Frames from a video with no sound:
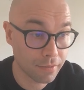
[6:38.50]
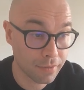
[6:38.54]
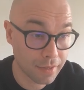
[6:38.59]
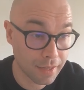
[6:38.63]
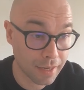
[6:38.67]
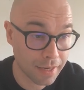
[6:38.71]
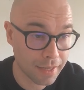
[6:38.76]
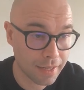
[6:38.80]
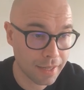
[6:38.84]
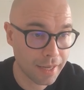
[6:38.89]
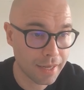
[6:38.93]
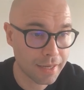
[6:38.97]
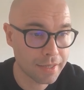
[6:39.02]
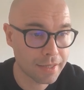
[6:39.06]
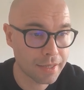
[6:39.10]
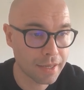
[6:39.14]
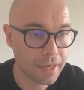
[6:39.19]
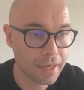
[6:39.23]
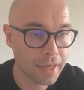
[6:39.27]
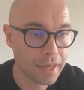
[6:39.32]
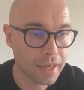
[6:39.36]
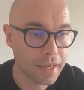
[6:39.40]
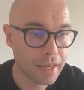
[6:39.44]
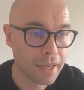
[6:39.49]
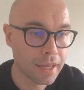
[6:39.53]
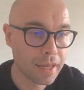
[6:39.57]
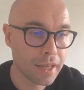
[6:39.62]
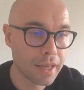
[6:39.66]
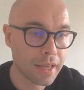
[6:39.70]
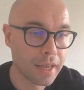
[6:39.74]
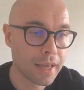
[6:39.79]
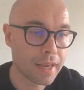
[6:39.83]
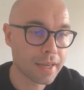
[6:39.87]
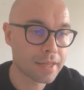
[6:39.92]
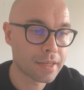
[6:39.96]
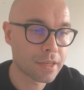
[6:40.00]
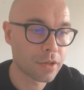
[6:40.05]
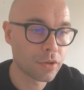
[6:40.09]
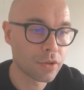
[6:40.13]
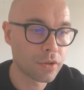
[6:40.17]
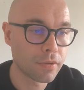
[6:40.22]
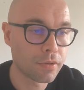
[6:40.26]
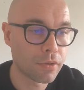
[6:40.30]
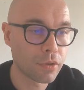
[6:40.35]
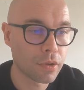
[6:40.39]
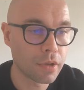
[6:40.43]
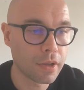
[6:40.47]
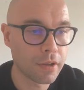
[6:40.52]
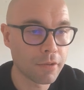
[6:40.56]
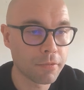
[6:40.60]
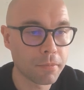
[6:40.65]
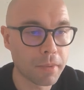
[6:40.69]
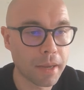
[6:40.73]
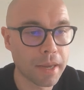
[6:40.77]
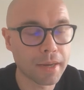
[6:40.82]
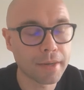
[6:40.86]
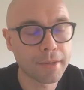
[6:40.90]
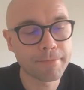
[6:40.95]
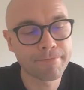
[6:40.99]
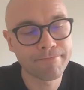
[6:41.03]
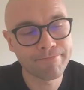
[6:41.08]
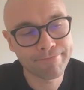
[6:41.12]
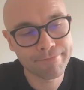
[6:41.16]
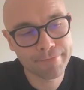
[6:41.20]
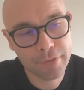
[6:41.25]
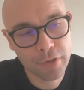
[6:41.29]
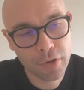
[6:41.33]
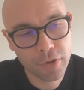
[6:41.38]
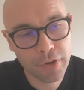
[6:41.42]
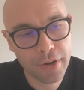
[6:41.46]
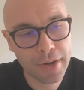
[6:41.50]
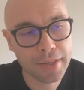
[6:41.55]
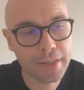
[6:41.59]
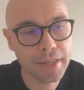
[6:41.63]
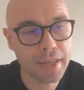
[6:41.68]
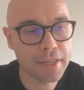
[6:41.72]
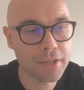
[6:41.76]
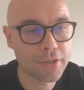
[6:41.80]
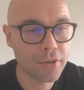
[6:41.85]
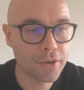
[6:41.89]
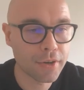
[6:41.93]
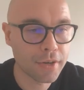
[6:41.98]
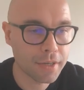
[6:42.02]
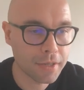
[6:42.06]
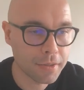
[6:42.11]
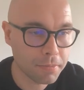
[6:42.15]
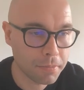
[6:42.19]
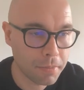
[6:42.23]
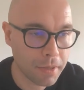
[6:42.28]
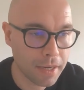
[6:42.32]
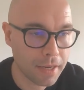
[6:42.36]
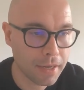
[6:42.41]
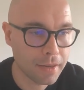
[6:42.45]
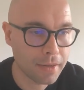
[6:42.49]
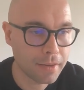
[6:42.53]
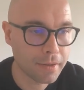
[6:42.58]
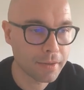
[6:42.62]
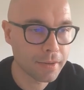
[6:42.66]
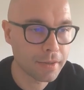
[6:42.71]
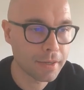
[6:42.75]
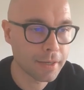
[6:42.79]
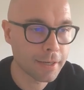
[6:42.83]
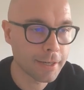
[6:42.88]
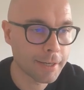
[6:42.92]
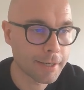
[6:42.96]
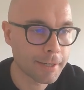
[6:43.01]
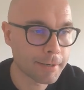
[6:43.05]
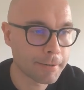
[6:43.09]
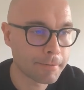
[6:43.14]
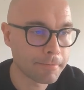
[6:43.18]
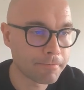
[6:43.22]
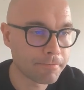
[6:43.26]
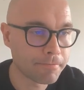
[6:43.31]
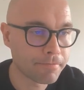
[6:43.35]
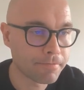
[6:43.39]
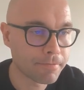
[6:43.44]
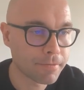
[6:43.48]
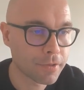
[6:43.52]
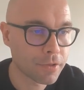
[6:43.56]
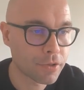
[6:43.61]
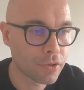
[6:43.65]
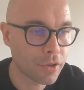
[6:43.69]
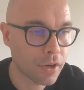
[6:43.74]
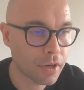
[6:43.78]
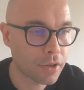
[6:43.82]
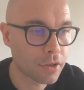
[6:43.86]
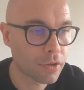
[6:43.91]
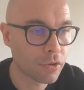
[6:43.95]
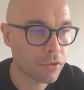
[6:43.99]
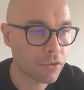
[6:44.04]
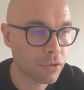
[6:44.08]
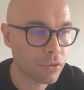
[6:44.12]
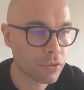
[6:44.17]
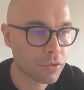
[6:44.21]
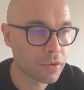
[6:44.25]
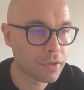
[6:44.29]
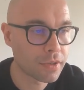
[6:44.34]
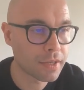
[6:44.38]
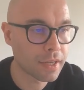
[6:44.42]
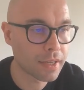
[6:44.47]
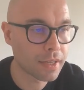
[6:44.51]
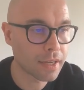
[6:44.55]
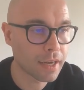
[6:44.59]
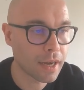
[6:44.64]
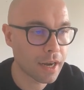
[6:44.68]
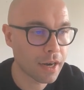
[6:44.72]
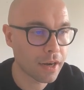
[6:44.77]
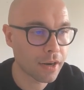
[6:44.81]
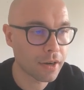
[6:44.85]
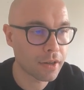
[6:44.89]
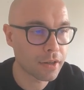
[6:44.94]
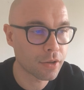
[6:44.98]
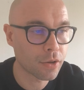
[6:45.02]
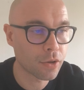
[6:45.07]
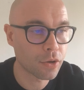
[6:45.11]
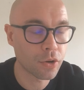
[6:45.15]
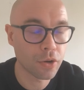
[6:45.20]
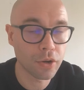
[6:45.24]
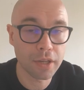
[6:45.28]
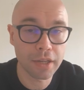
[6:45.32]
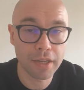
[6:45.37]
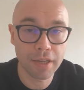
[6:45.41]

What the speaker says: techniques, exclusive to left bank. Correct answer is B, stricter rules and higher alcohol